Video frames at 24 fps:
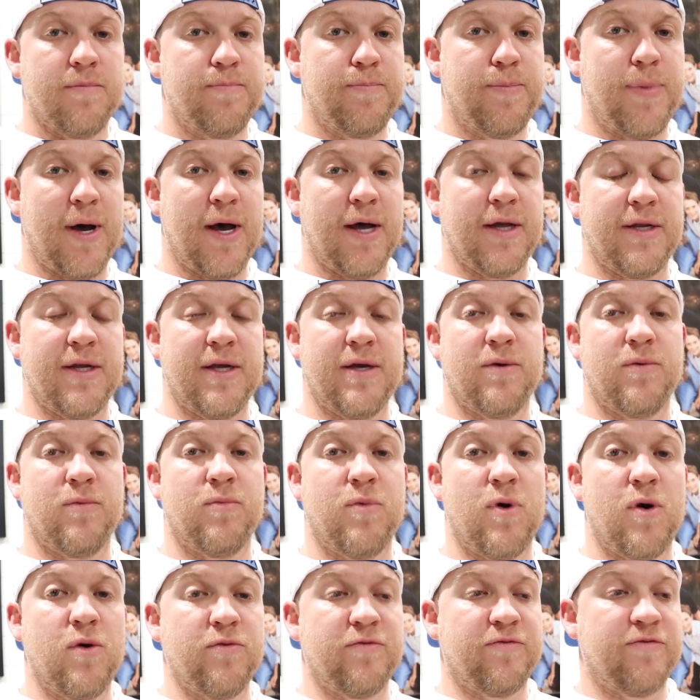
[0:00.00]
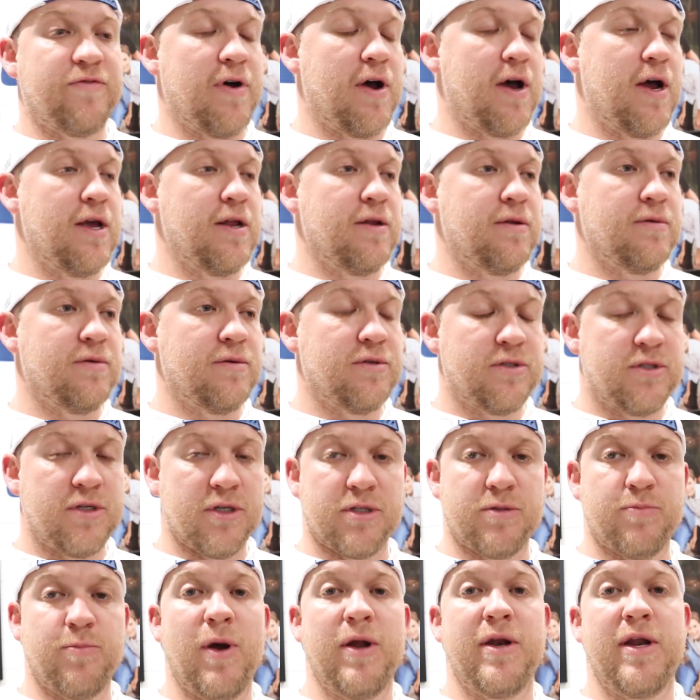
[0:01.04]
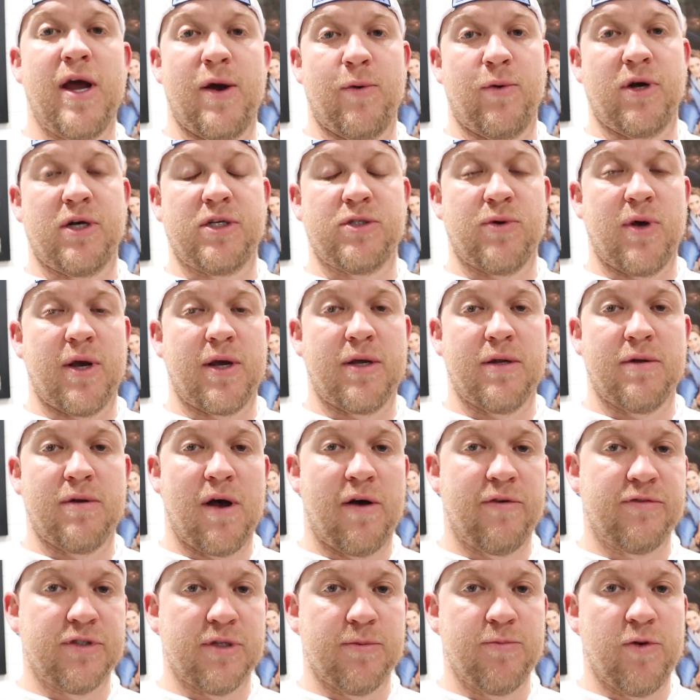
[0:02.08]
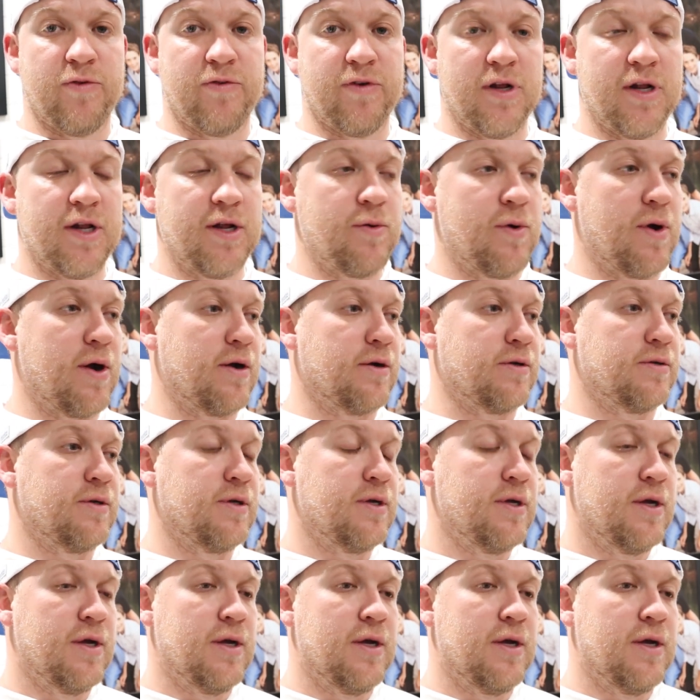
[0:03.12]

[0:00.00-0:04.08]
but it won't find just my network, so I can obviously move it anywhere.